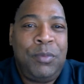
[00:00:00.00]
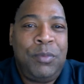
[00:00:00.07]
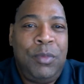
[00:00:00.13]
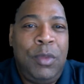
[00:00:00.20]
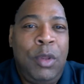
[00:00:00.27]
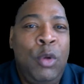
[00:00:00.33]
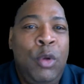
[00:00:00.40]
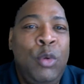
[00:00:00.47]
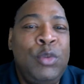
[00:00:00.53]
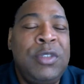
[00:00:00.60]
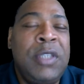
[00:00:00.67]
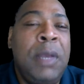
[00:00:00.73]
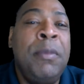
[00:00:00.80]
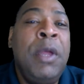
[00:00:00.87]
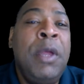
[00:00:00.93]
who
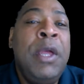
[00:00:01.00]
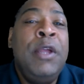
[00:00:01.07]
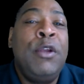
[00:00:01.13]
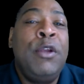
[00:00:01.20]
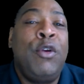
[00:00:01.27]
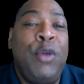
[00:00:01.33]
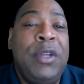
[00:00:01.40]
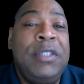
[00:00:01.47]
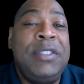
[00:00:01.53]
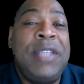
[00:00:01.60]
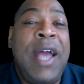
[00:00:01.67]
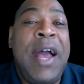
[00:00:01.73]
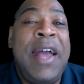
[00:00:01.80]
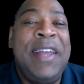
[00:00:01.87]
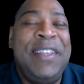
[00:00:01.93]
some
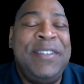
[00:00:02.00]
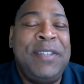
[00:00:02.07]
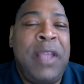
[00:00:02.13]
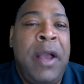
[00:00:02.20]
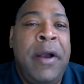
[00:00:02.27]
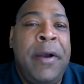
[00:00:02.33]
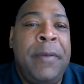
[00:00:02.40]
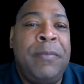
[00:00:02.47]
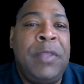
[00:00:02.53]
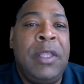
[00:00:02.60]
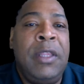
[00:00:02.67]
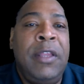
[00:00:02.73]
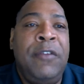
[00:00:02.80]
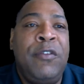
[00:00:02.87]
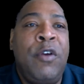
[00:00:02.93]
criticize the
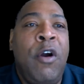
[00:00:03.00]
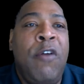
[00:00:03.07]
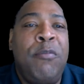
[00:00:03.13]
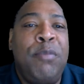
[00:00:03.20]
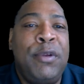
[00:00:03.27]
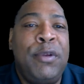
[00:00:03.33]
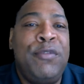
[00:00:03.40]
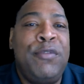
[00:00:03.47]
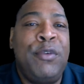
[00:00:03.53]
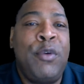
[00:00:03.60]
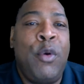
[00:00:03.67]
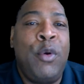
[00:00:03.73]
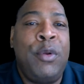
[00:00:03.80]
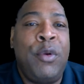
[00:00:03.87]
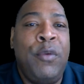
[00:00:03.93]
LIV Golf players for
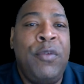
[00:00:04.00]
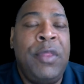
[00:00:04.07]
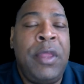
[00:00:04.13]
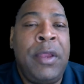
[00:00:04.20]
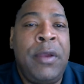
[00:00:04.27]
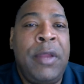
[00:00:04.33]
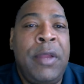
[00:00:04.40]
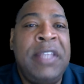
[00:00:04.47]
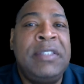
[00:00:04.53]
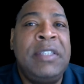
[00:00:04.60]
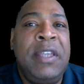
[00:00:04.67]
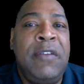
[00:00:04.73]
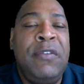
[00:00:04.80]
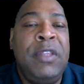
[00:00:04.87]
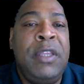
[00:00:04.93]
going over there, it's
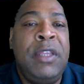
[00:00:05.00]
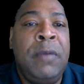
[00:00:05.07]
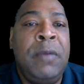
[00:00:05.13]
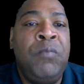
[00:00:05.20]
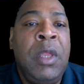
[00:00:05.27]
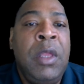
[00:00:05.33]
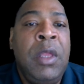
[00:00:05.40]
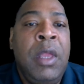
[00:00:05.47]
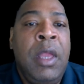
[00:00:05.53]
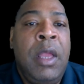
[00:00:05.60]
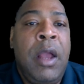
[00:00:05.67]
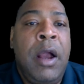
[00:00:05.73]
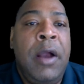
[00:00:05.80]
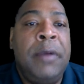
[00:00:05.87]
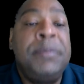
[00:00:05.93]
given them
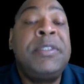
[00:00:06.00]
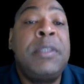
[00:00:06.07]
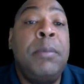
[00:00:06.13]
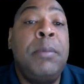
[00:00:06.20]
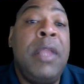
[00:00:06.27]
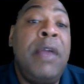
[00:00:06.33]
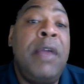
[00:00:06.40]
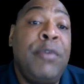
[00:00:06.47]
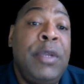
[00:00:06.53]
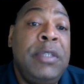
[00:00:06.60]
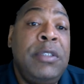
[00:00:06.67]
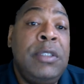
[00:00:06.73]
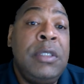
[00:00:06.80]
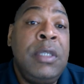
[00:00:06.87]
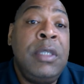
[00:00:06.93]
some
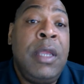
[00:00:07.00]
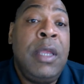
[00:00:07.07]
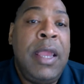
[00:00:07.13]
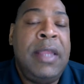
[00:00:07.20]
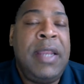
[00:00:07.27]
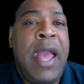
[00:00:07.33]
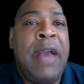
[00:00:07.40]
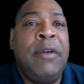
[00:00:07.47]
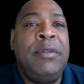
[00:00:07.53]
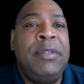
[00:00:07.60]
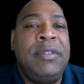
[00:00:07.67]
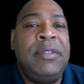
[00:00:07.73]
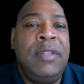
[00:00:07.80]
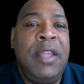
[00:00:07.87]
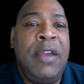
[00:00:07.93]
leverage. And out of
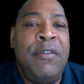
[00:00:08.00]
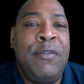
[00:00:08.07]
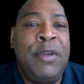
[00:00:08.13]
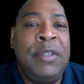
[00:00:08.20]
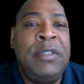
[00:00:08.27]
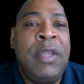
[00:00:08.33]
this leverage,